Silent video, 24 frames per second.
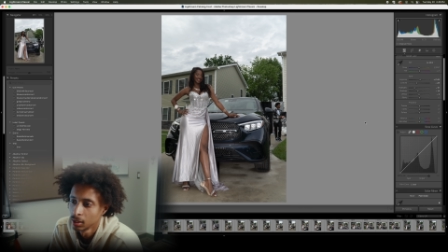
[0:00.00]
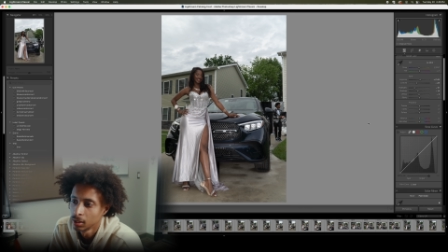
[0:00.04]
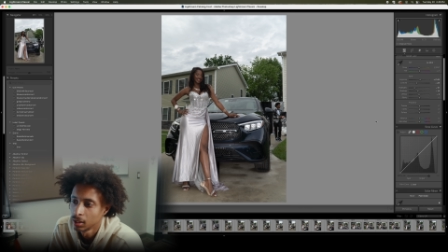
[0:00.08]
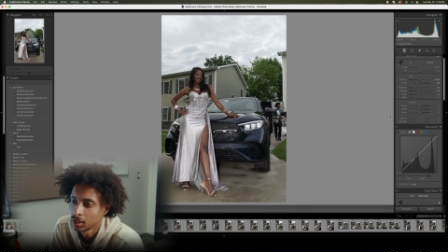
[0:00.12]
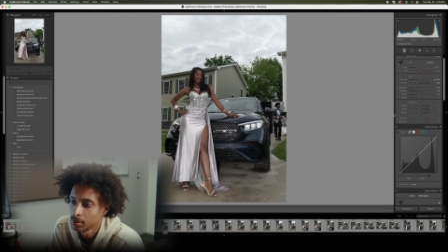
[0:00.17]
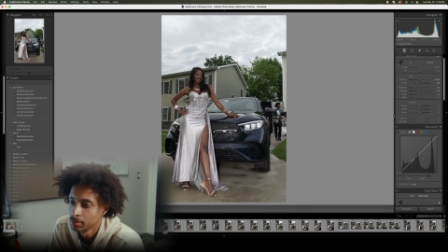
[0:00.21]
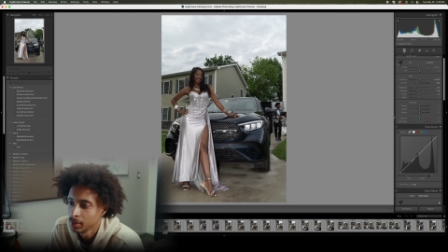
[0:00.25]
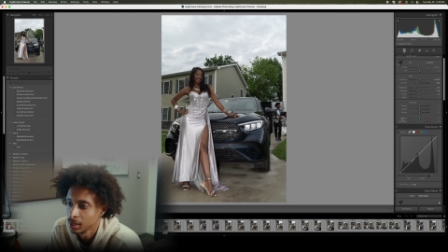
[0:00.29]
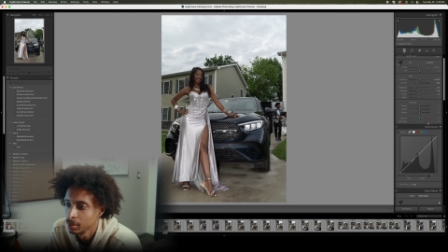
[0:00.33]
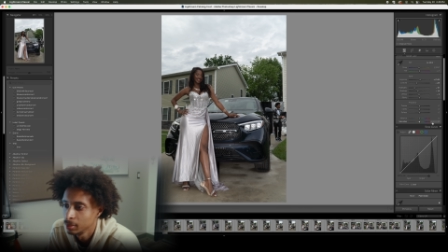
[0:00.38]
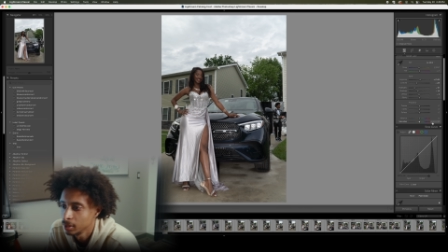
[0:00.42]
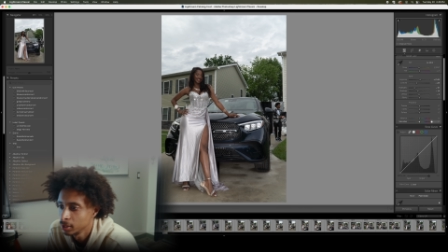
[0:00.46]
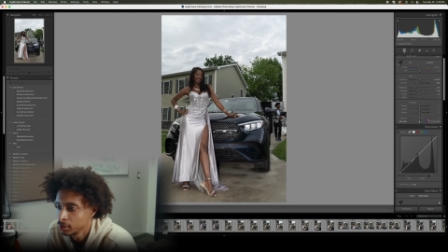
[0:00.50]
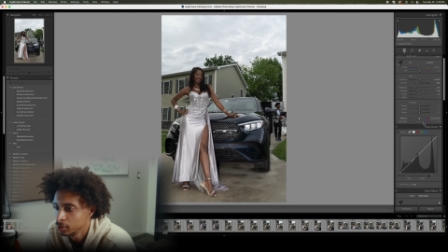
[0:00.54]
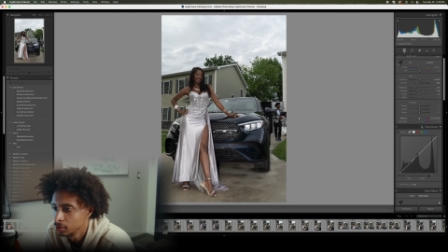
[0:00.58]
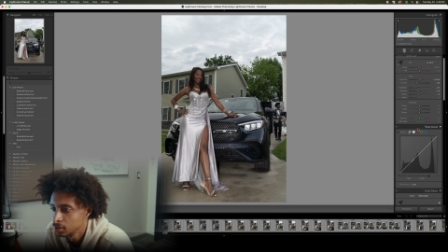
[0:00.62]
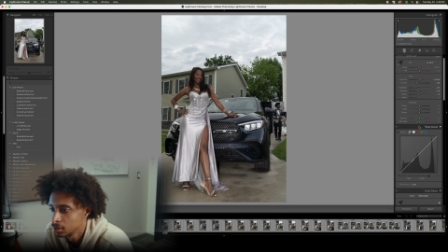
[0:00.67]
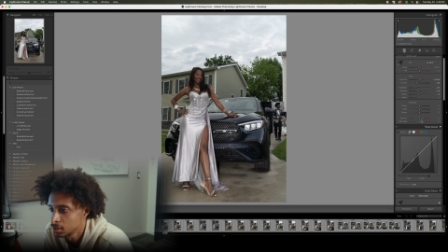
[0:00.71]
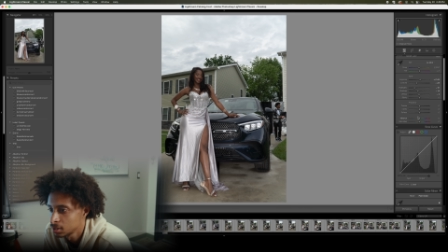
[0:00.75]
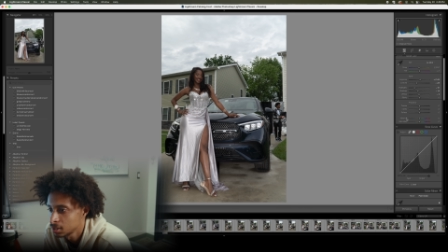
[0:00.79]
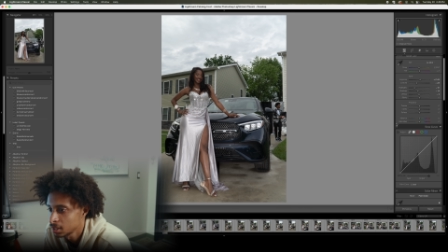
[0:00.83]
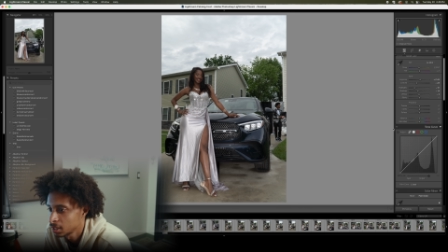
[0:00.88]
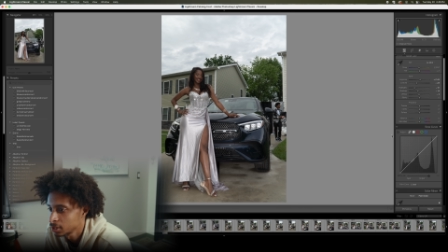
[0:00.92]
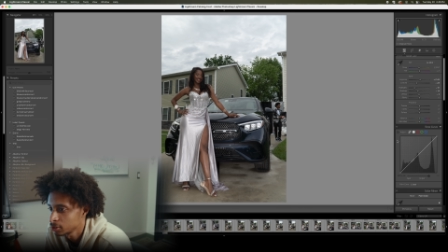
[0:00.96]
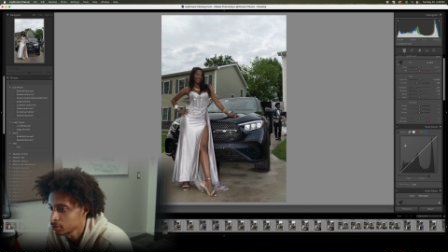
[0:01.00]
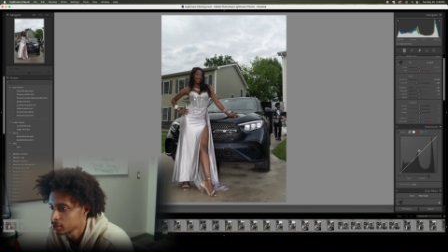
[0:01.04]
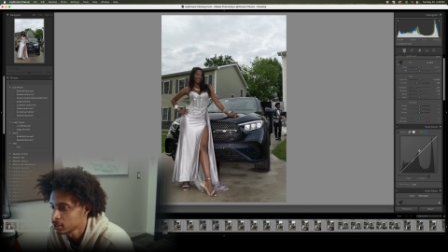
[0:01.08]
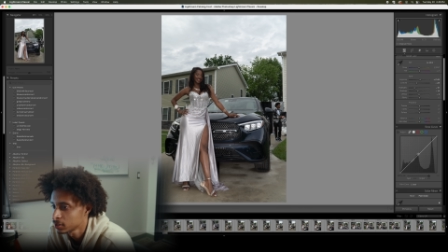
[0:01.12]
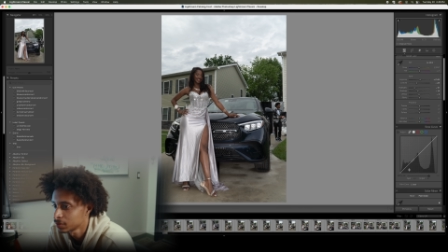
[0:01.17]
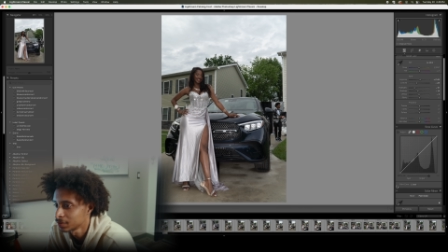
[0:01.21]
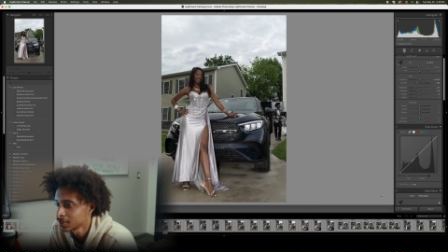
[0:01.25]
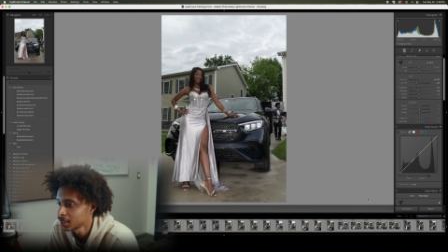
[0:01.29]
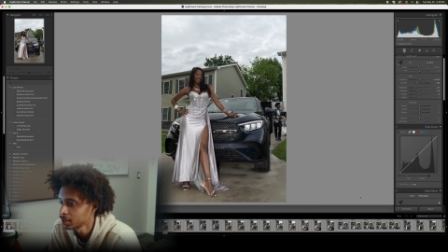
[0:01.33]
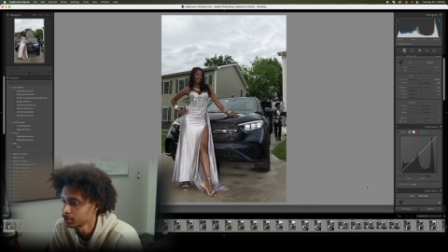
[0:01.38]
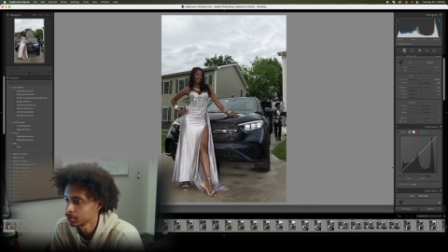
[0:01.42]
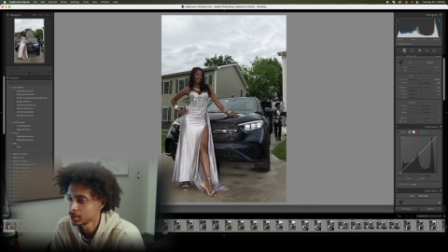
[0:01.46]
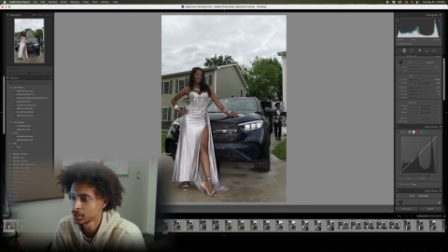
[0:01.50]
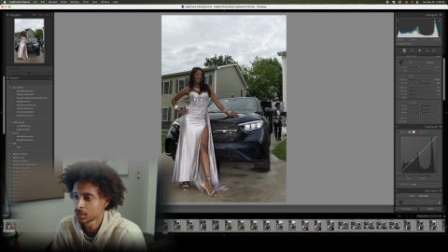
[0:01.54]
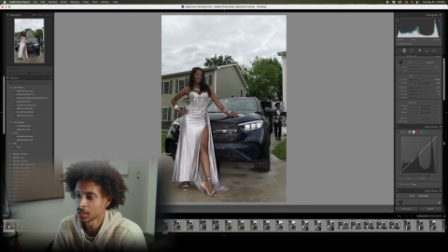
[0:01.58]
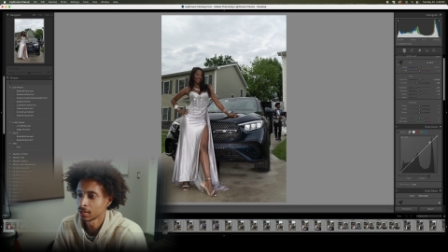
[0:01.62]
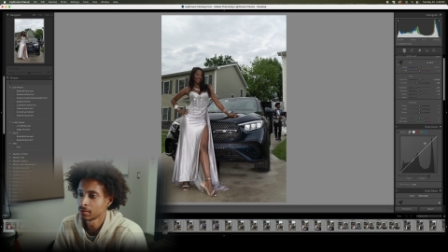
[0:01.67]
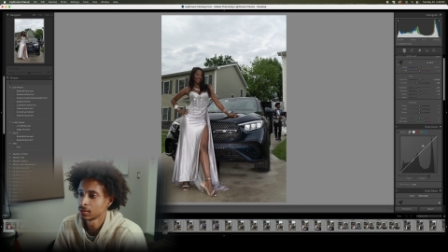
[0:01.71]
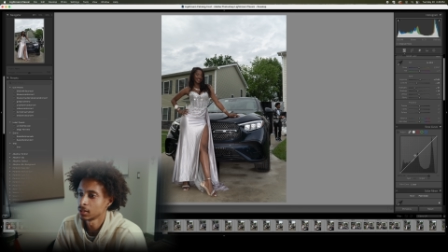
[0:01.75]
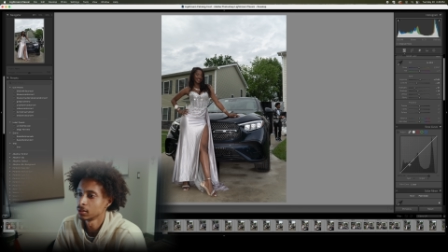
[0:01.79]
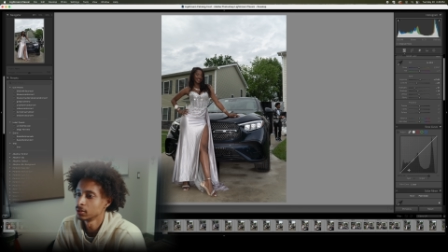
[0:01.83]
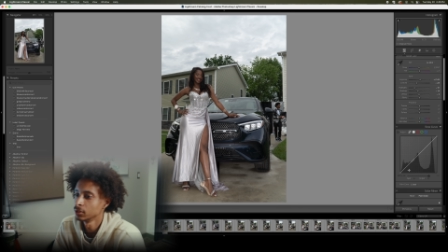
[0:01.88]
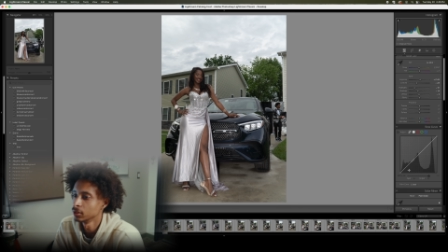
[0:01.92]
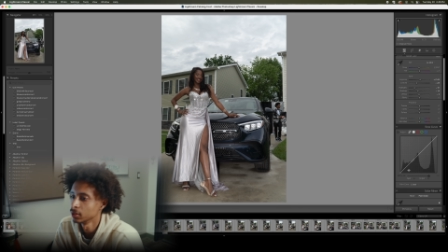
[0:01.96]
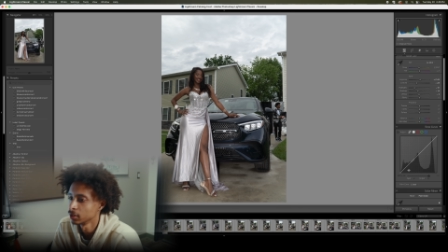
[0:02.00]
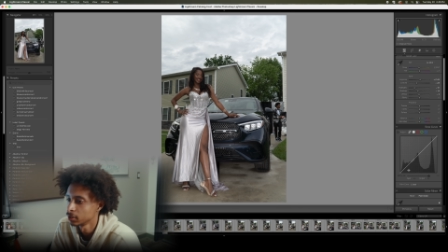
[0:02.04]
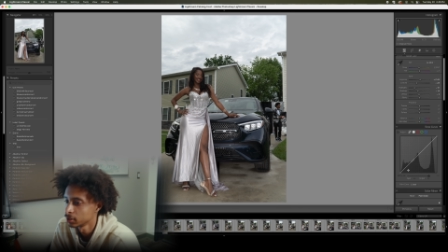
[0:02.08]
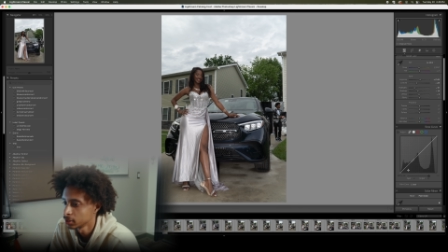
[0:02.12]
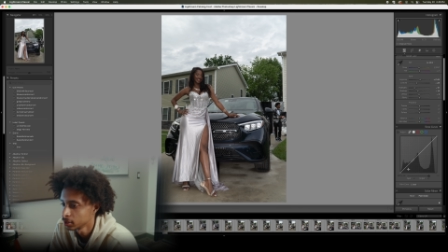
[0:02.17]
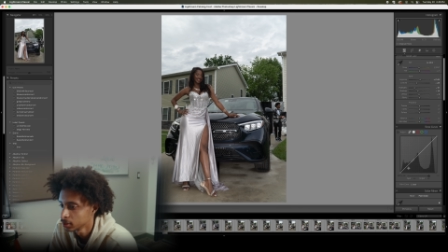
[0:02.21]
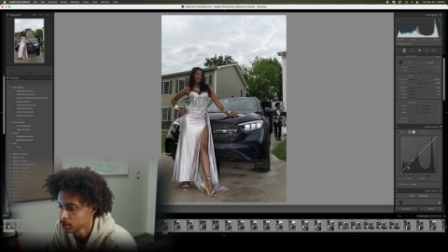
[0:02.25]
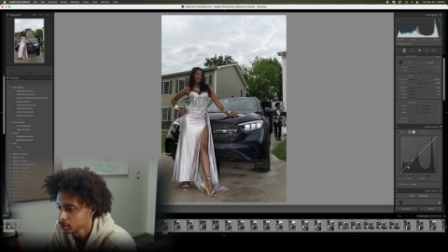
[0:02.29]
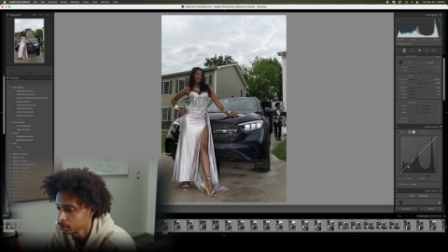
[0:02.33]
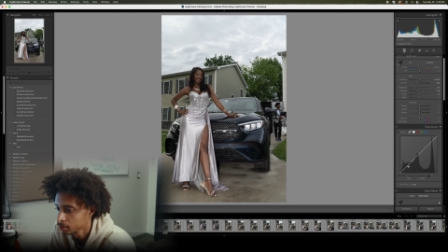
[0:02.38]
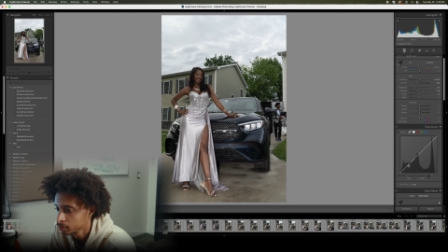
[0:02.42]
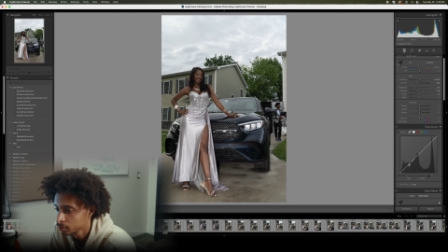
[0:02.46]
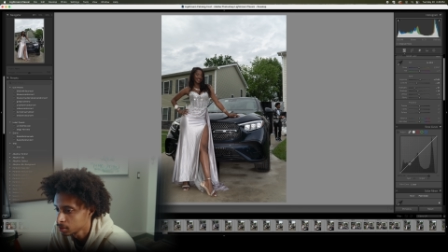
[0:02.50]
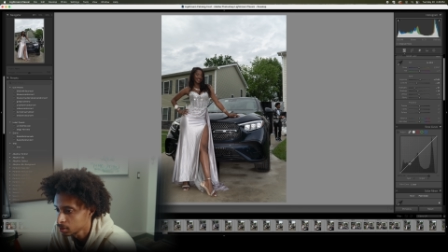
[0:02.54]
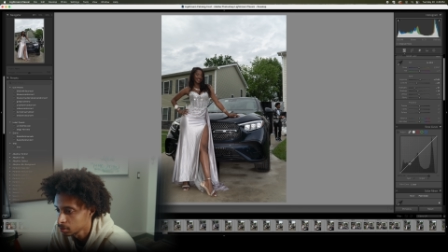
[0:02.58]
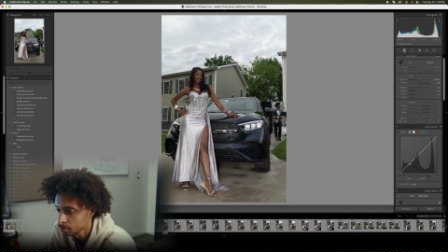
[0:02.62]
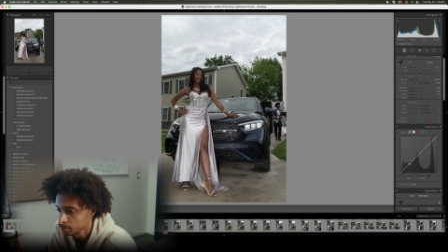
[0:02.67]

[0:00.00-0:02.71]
Maybe I'll do the saturation vibrance after I do the curves.